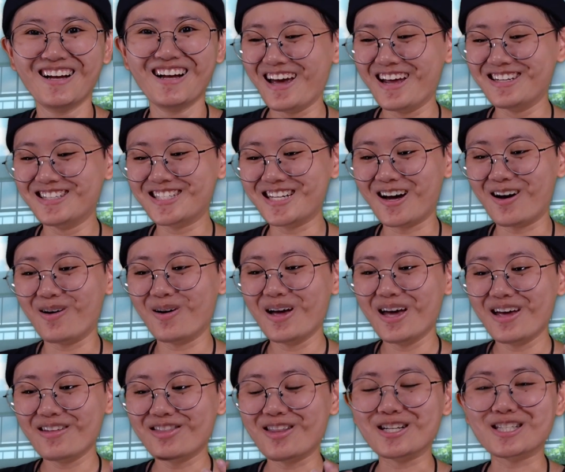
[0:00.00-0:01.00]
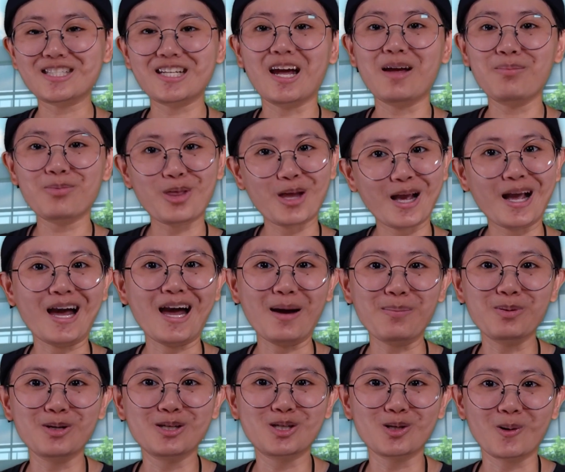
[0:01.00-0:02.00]
And so the same thing
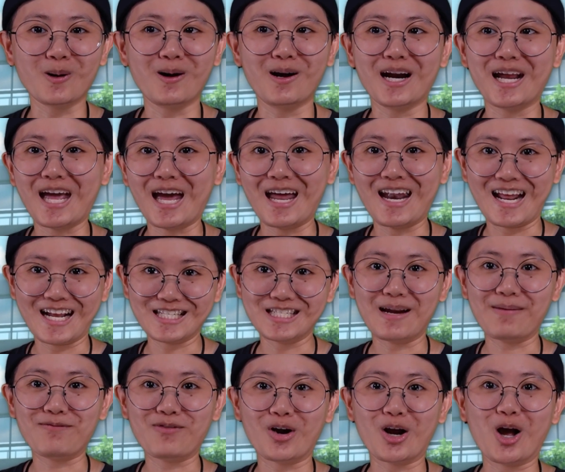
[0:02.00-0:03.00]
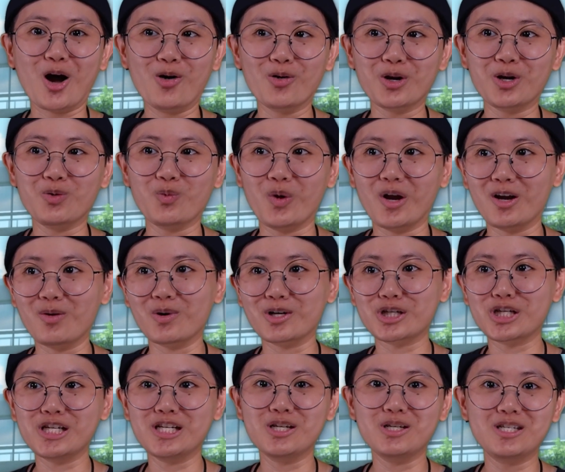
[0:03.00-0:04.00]
happened to her again, except for Golden Week, where
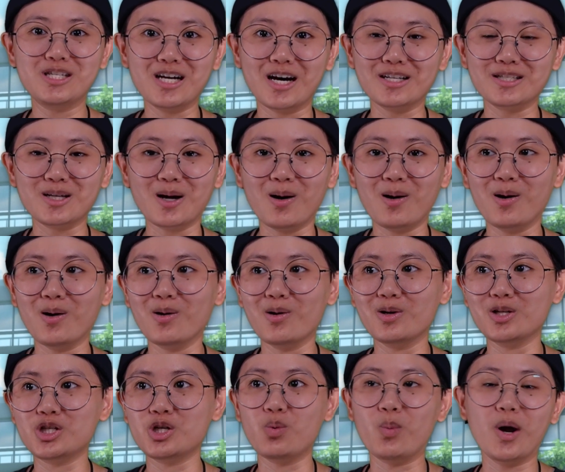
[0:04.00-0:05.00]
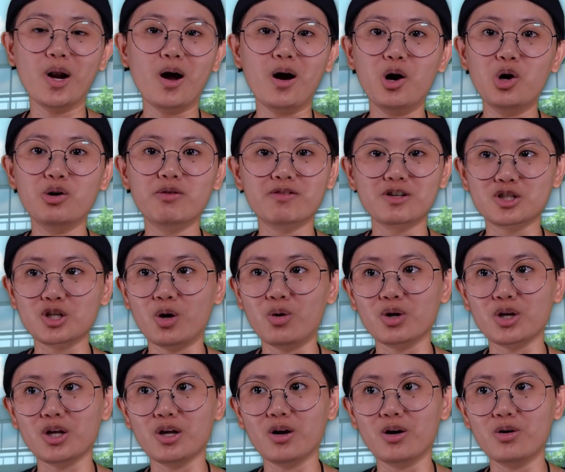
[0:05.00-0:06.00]
she went all over
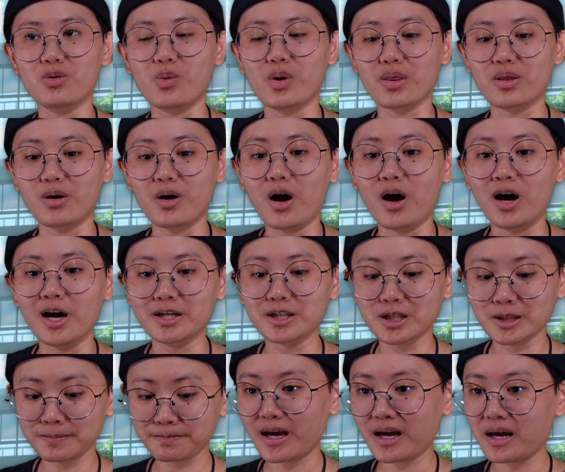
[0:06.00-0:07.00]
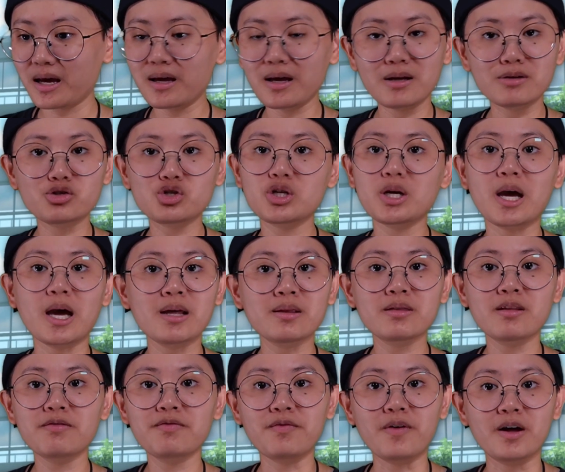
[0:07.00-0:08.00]
Tokyo with her aunt, and she
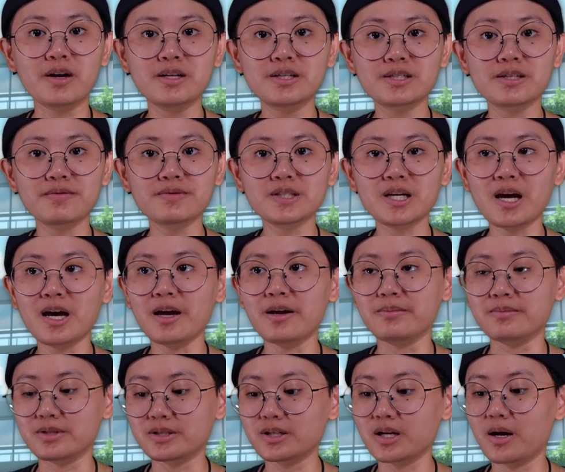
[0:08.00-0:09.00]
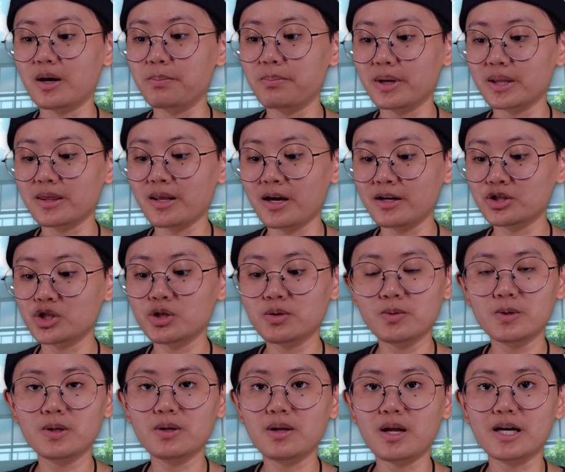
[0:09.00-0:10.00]
had the funnest of times. But then she
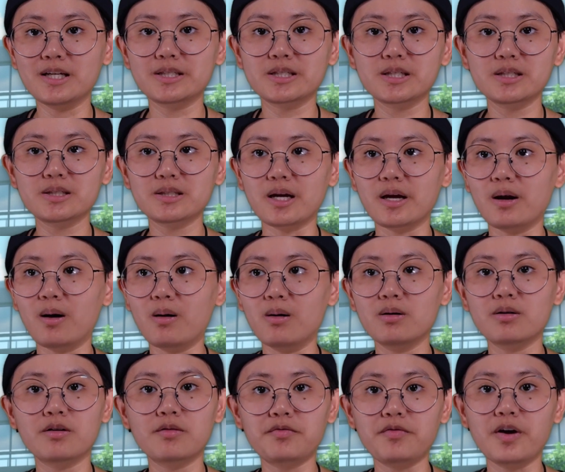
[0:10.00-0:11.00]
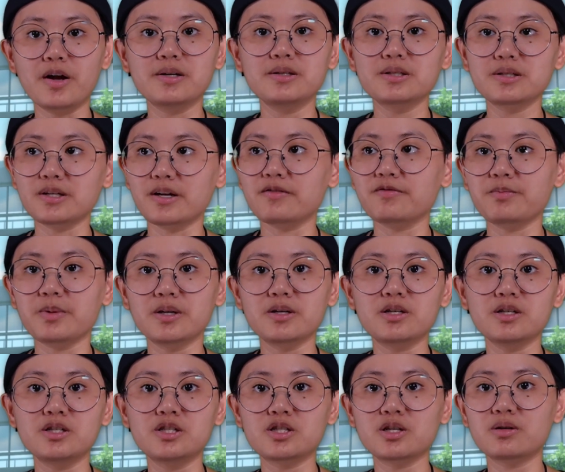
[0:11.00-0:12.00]
realizes that all her friends have
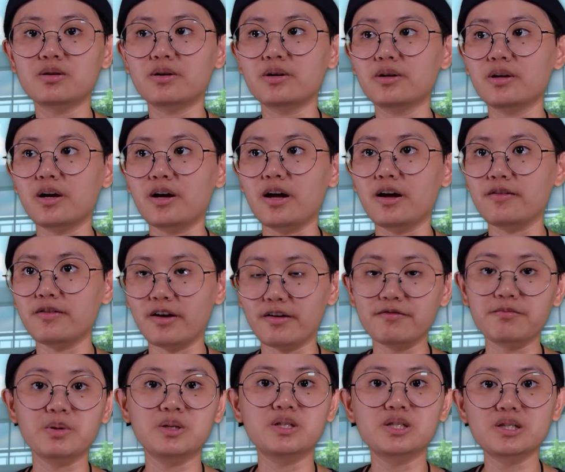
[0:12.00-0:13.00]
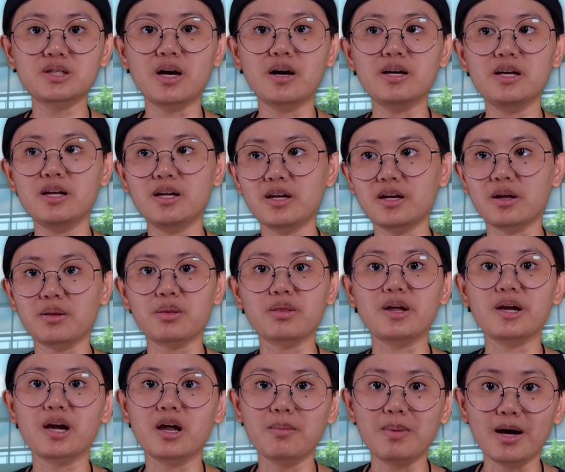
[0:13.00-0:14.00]
been studying and
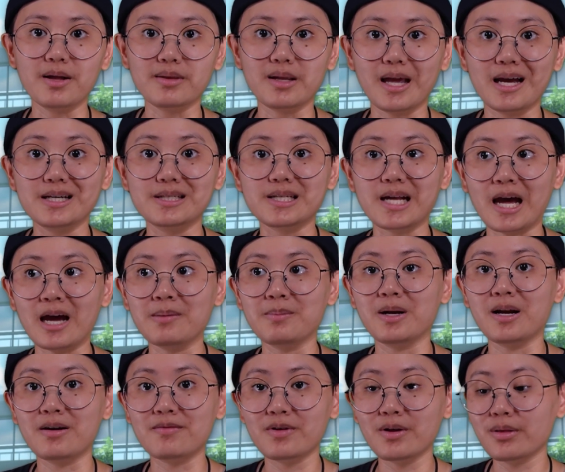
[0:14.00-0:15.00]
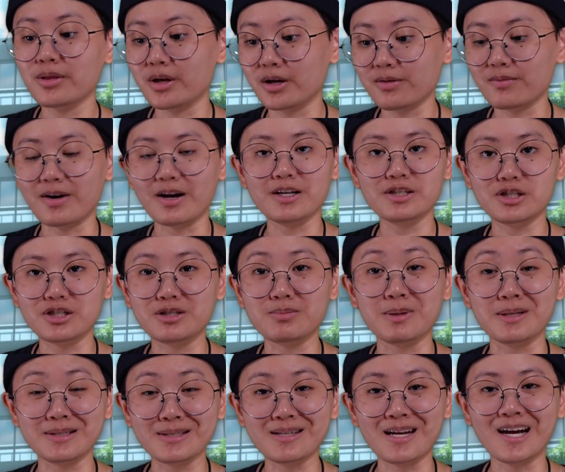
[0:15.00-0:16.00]
thinking about the exam and everything, right? She's
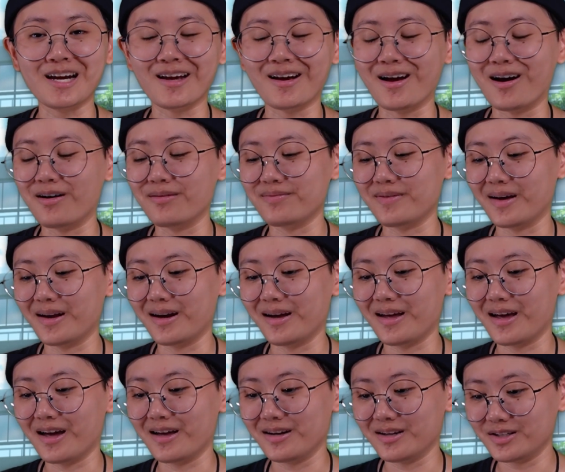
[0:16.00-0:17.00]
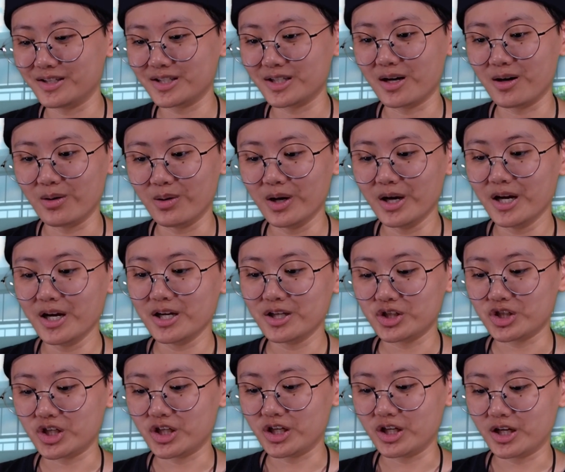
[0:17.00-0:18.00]
been slacking off yet again, and so
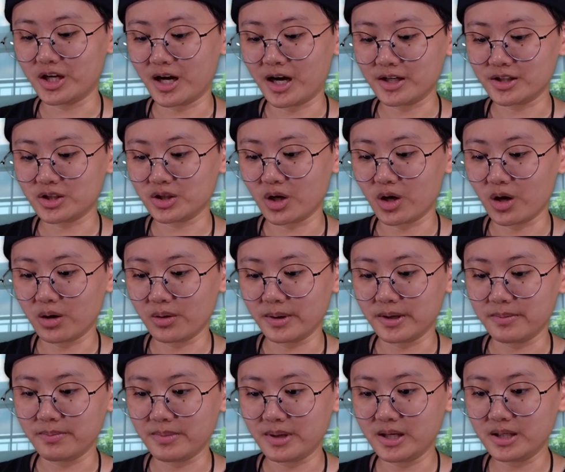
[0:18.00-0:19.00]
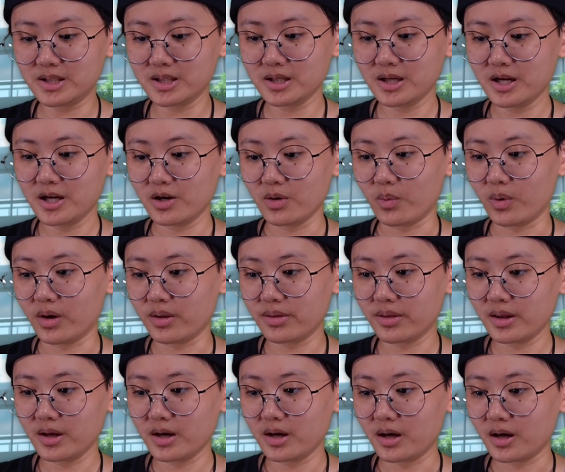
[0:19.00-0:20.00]
she got to go and meet
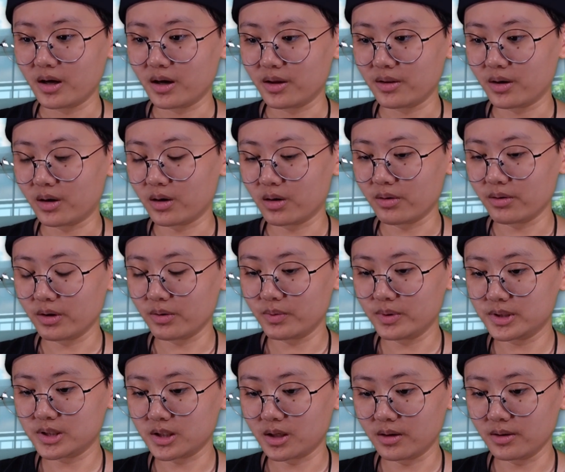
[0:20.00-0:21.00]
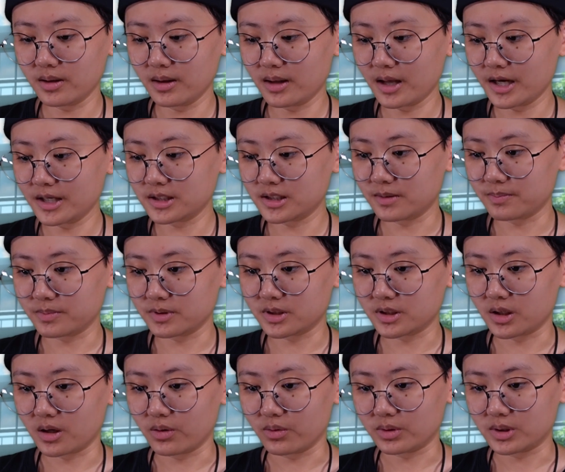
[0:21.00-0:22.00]
with the girl that we saw in the last
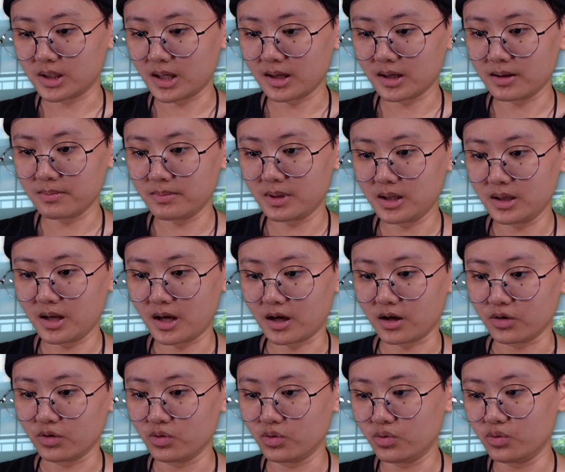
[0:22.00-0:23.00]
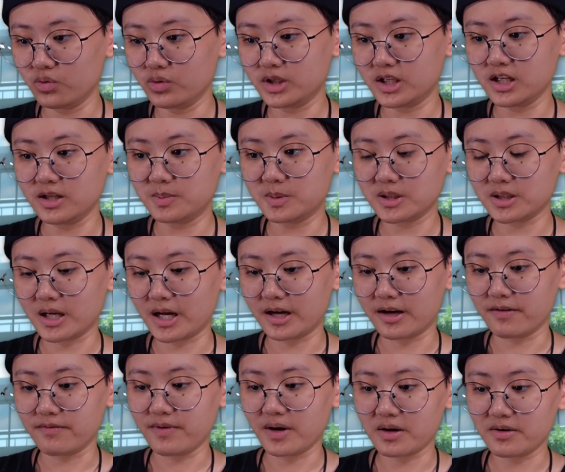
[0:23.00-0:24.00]
episode, Takamine, who keeps
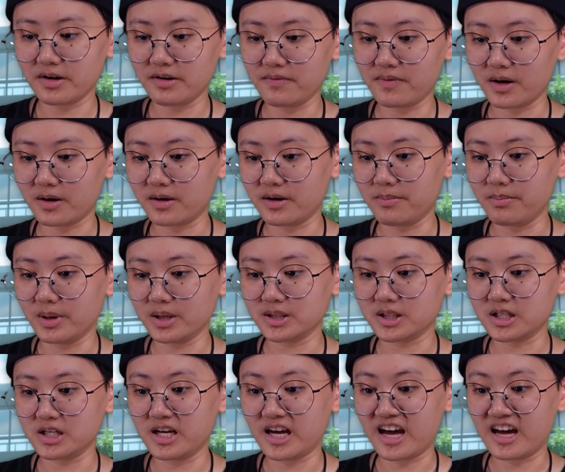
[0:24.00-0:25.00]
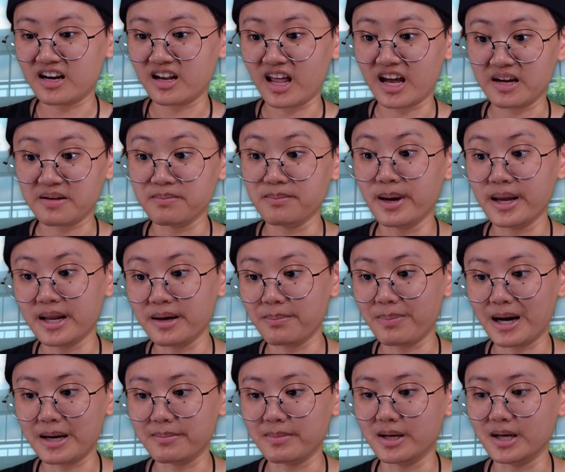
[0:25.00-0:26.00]
like a very, very busy and like minute
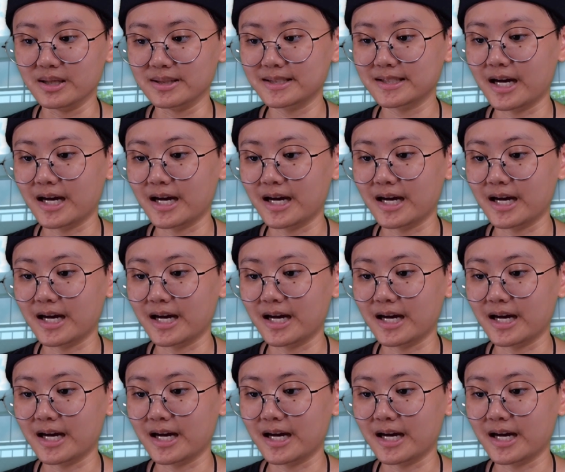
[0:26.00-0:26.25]
by minute